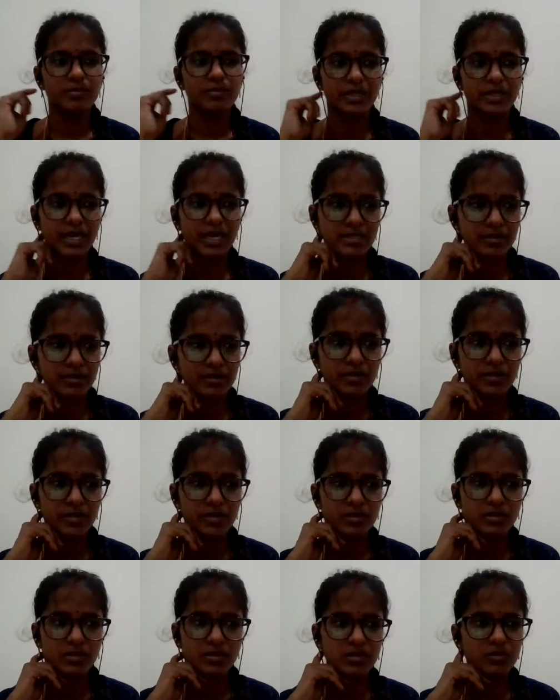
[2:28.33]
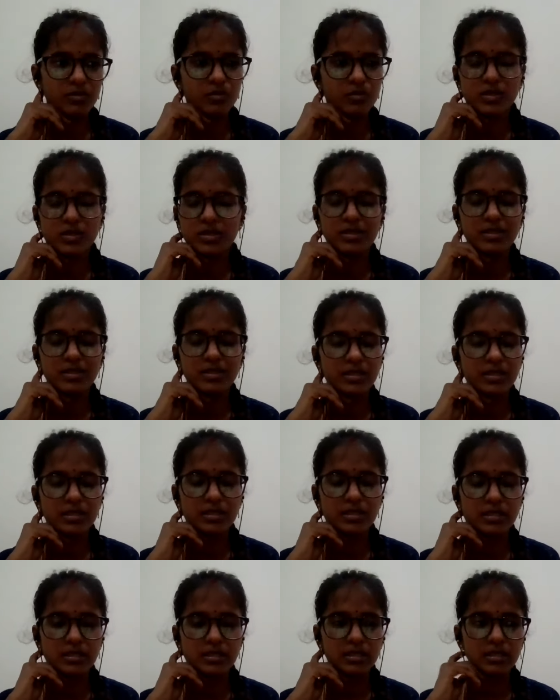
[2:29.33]
But as a fresher, it wasn't
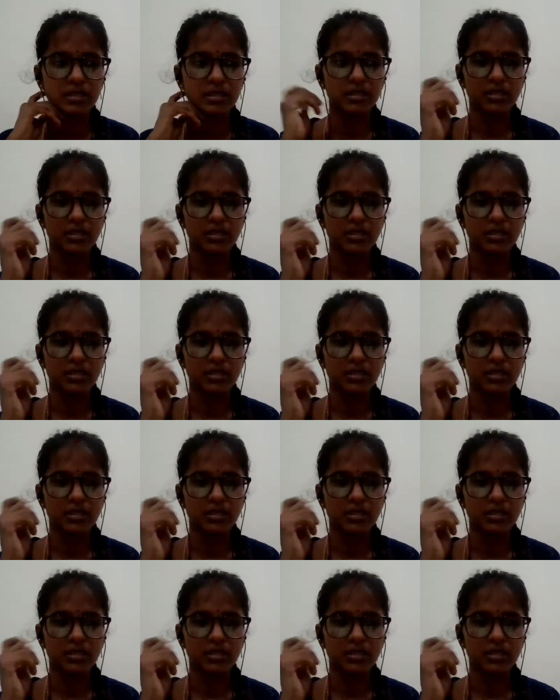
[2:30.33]
easy.